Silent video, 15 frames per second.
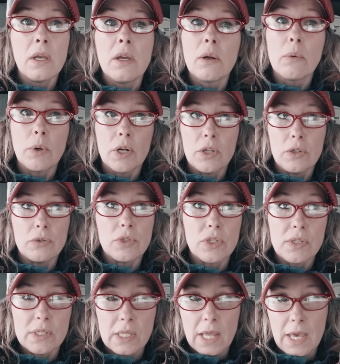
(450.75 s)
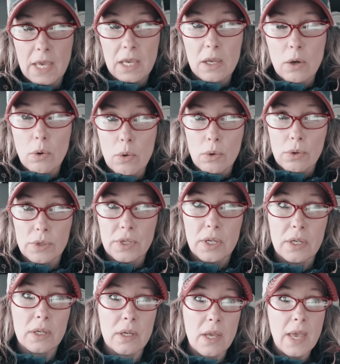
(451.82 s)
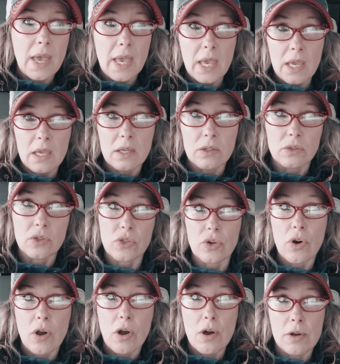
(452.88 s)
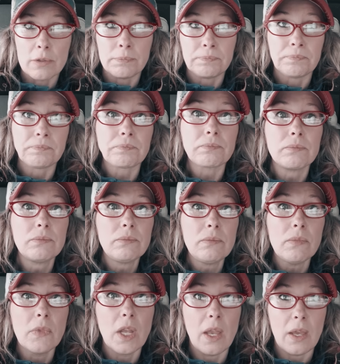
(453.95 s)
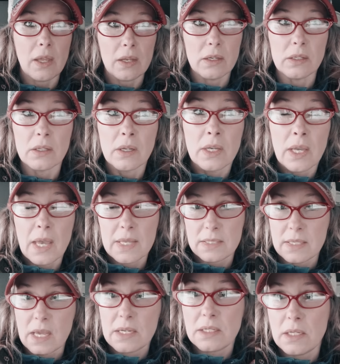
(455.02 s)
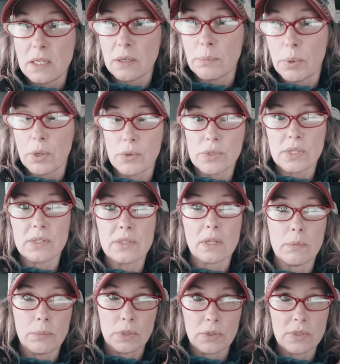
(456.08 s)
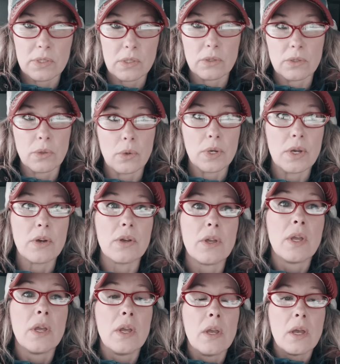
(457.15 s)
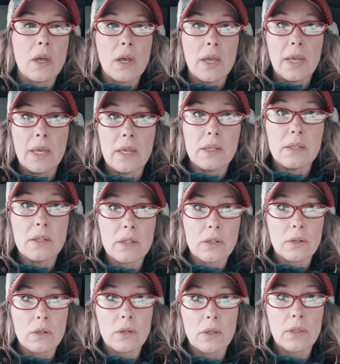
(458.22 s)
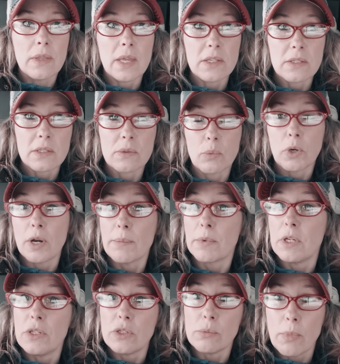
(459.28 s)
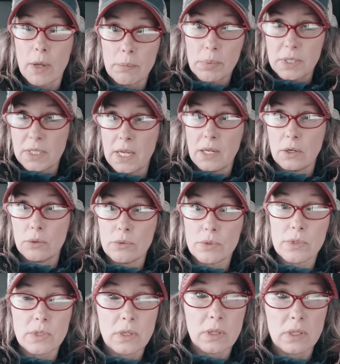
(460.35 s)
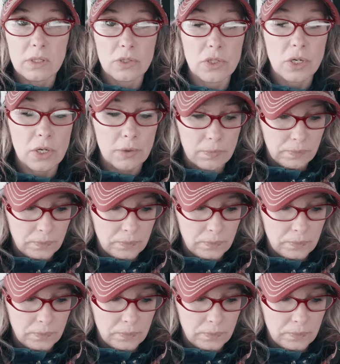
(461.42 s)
where you just lay old hay and straw, and as that decomposes, it builds the soil and that's where I'm going to do my potatoes this year.